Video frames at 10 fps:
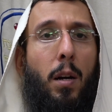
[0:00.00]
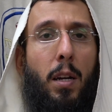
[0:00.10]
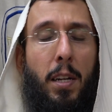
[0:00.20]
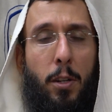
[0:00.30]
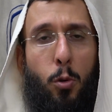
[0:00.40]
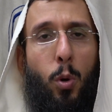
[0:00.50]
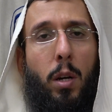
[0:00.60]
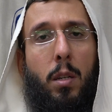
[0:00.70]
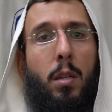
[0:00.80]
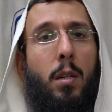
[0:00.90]
into
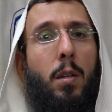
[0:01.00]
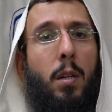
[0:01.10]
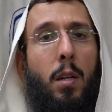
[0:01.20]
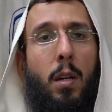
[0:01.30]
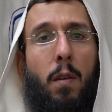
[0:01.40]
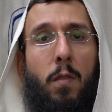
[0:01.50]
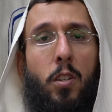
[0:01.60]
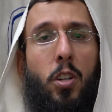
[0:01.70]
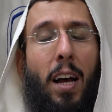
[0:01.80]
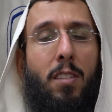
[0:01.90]
it.
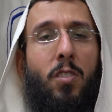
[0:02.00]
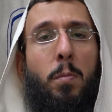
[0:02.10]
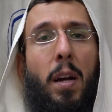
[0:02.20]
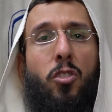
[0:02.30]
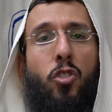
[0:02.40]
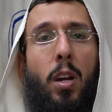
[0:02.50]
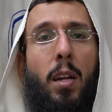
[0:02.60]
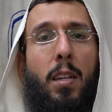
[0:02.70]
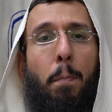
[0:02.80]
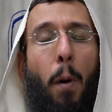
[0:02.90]
Which, as we
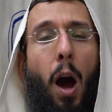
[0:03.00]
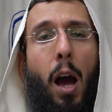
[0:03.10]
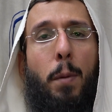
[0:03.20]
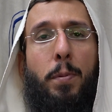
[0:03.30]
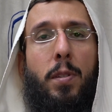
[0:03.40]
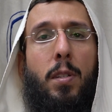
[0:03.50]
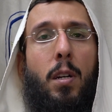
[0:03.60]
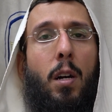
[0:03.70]
mentioned, the pipes